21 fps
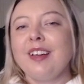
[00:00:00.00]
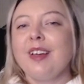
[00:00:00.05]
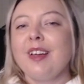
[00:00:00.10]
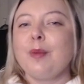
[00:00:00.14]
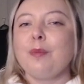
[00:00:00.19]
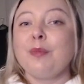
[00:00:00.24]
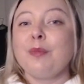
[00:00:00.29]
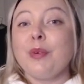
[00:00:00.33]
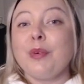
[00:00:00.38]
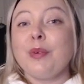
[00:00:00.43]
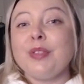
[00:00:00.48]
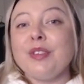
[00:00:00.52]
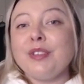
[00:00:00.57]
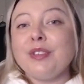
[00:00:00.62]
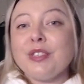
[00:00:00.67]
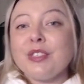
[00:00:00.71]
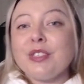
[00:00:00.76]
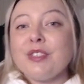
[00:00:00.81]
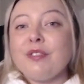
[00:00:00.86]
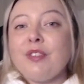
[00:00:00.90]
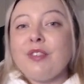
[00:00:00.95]
more than
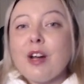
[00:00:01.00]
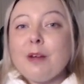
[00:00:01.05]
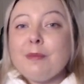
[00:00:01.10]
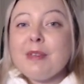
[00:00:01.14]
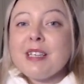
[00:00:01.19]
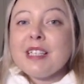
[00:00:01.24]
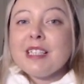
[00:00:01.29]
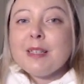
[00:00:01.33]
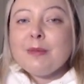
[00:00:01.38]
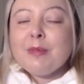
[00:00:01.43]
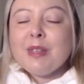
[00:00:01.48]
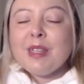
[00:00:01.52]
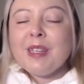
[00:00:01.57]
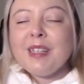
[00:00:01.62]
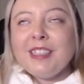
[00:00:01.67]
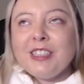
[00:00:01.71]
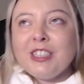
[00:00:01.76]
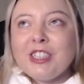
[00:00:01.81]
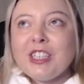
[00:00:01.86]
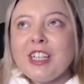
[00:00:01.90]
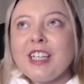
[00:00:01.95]
just a farming
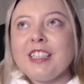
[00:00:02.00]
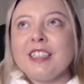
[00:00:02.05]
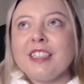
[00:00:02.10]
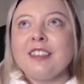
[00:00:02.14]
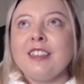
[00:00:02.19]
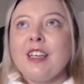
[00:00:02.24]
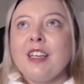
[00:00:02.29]
simulation.